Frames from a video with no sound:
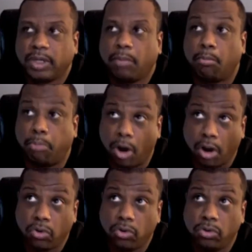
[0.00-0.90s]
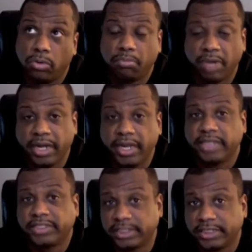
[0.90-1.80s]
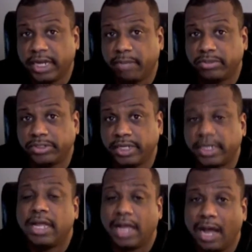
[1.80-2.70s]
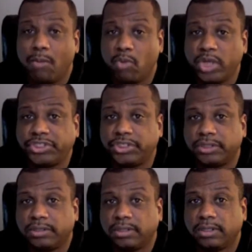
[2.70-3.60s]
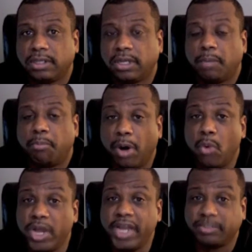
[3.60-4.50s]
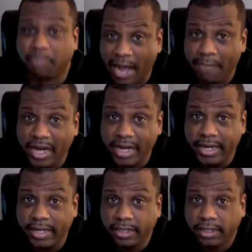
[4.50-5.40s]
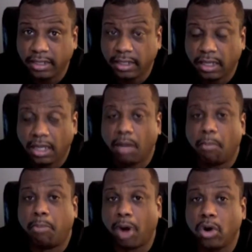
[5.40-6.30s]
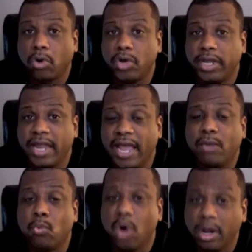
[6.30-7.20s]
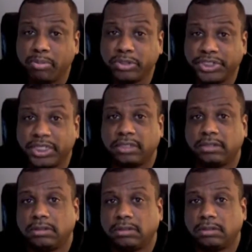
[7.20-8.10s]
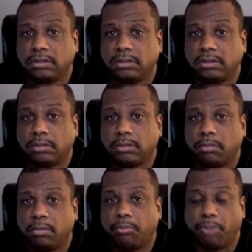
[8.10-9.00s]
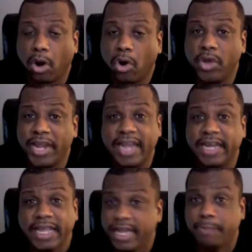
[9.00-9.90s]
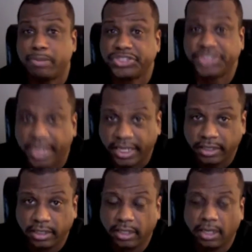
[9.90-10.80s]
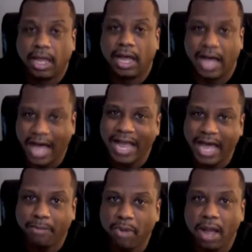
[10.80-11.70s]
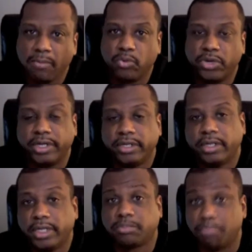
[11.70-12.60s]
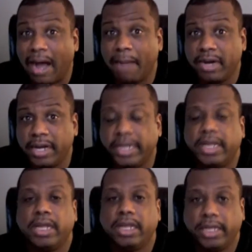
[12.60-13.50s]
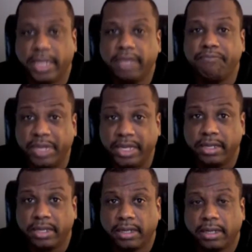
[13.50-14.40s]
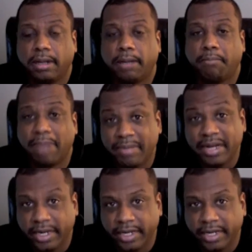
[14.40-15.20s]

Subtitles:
Borrow money at 6 to 8%. I'm with you. But when it's my money, borrowing at 1%, borrowing at any percent, I got a problem with it. It's my money. Give me my money.